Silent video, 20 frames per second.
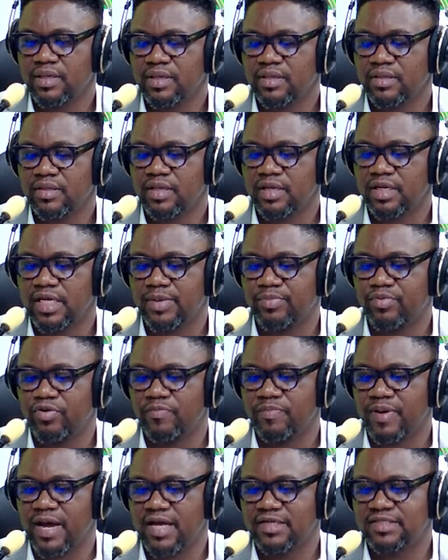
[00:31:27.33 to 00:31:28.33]
Liberal
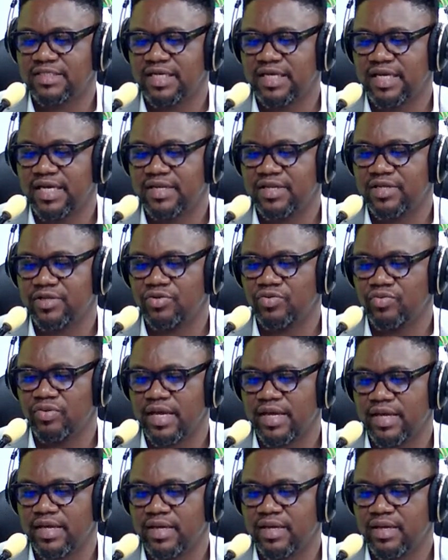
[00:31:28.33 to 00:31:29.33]
Party in the UK
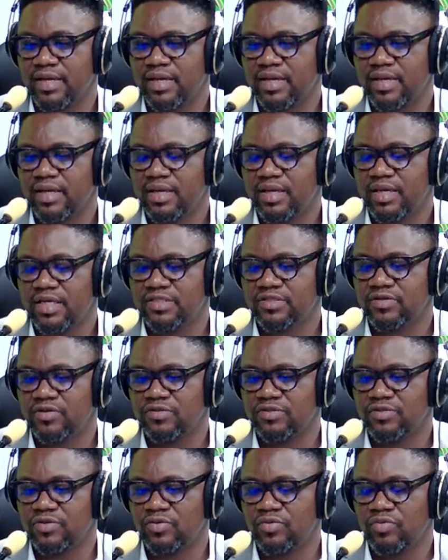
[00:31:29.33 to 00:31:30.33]

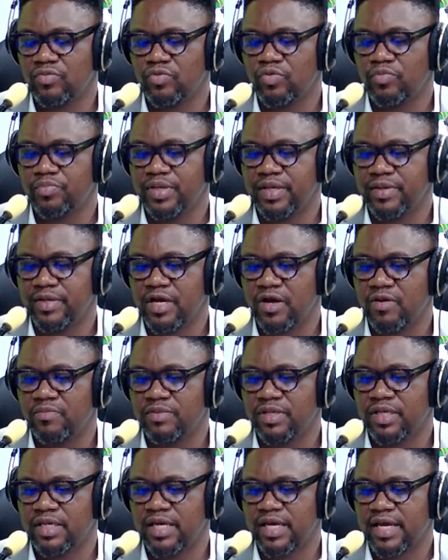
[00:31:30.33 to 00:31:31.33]
will become
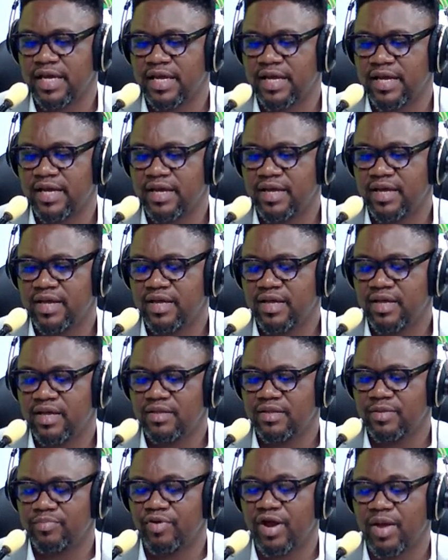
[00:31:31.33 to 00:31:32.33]
the
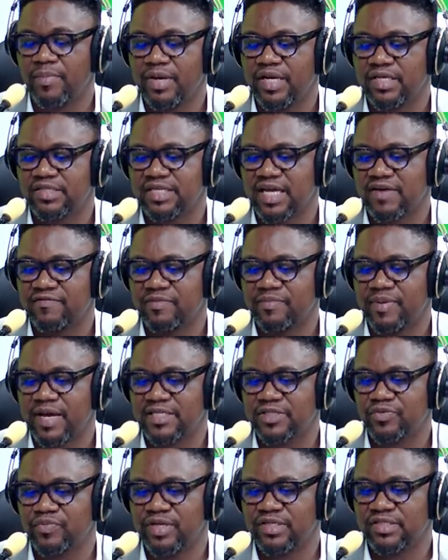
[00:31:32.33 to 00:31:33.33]
prime minister if the
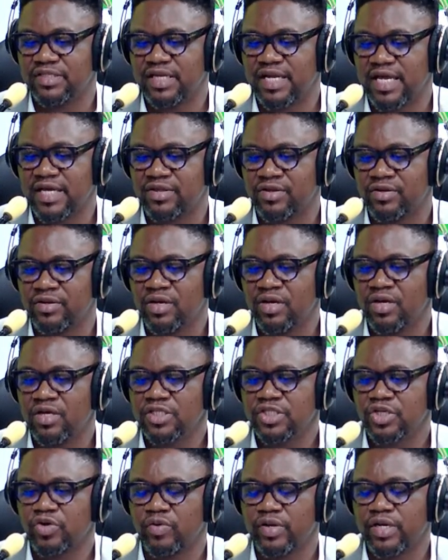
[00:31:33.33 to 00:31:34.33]
party wins the election.
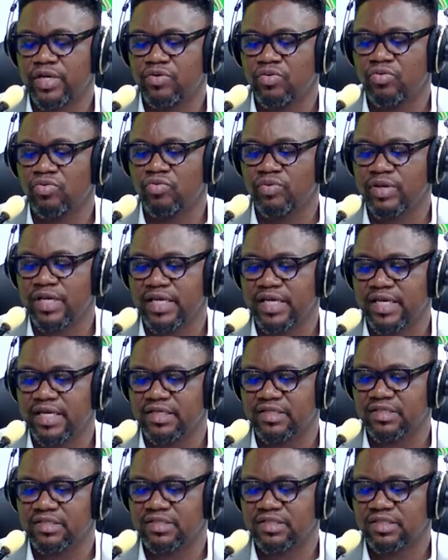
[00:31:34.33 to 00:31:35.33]
So I already know who he
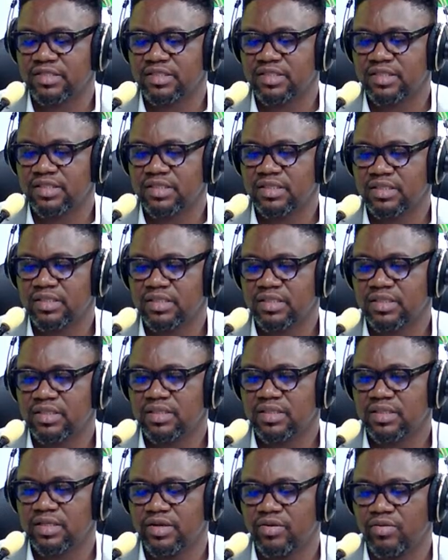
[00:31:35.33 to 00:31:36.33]
is.
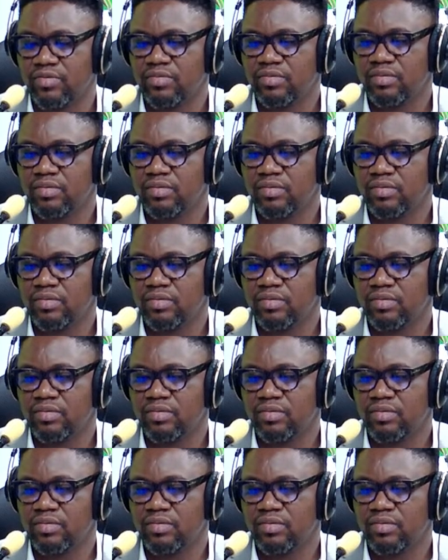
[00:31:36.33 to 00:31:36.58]
You know?